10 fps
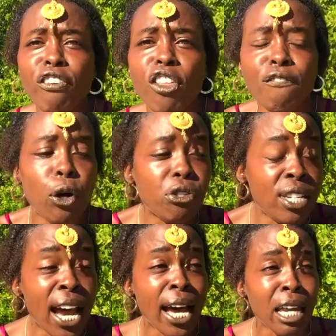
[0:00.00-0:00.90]
for the
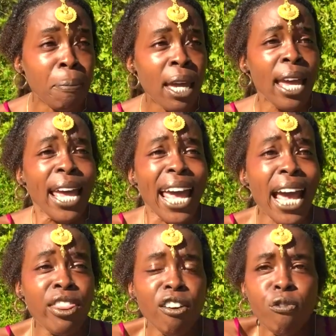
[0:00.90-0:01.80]
first time,
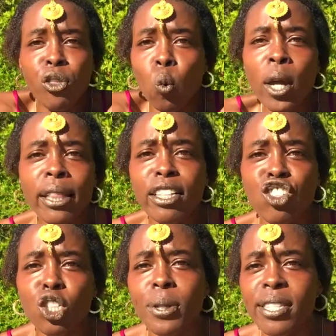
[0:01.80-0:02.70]
and the week that
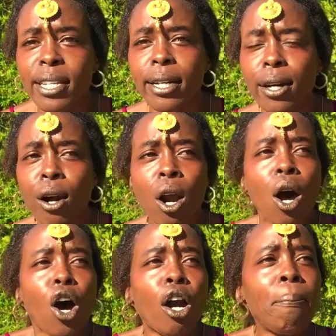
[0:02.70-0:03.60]
she was here,
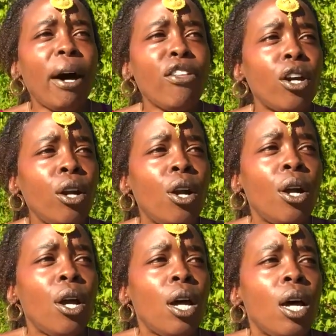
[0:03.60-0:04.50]
her mother
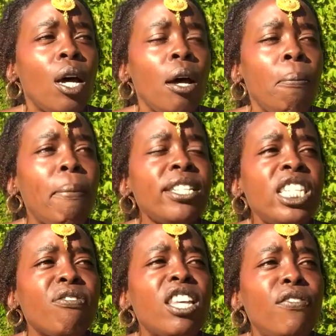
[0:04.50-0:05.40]

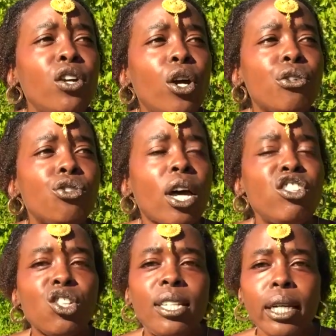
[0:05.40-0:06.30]
must have given her
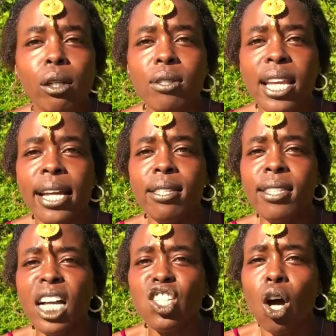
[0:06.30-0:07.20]
such guilt and
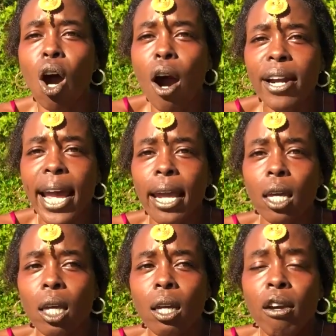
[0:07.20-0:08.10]
such
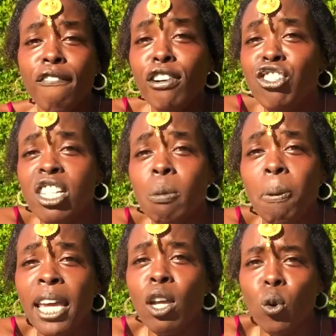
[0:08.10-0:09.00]
heartache for just
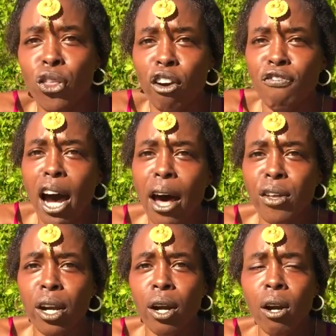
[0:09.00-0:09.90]
being with her
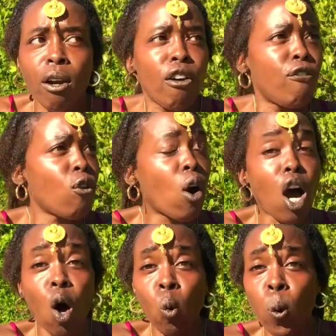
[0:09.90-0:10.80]
father
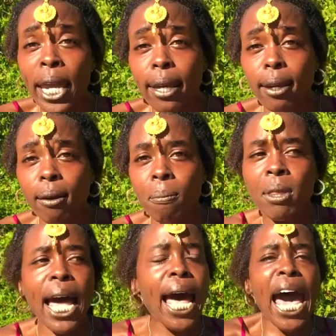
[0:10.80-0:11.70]
for a week
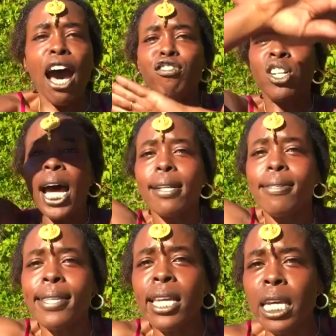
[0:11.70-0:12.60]
after not
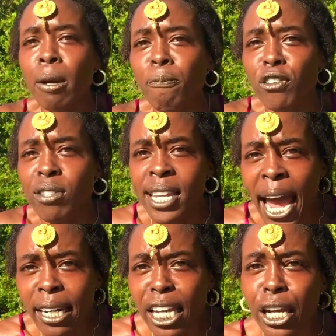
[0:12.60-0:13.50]
seeing him for
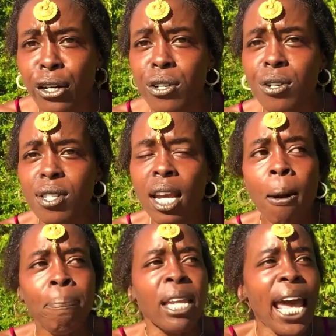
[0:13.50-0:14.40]
10 years.
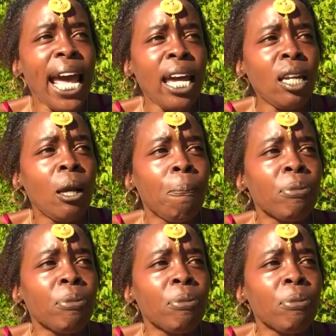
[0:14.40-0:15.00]
And